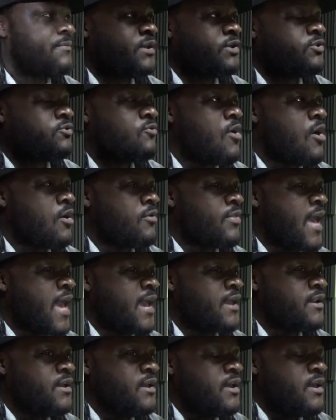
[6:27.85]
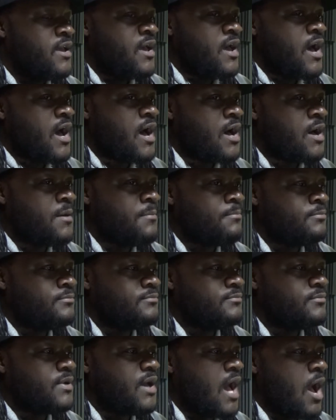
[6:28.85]
them and do all that.
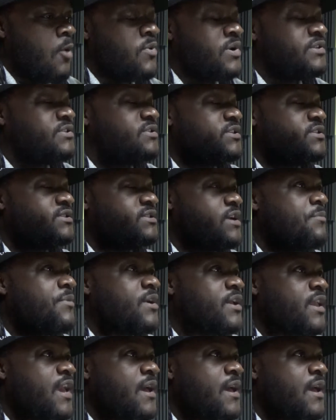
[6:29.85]
I went to a summer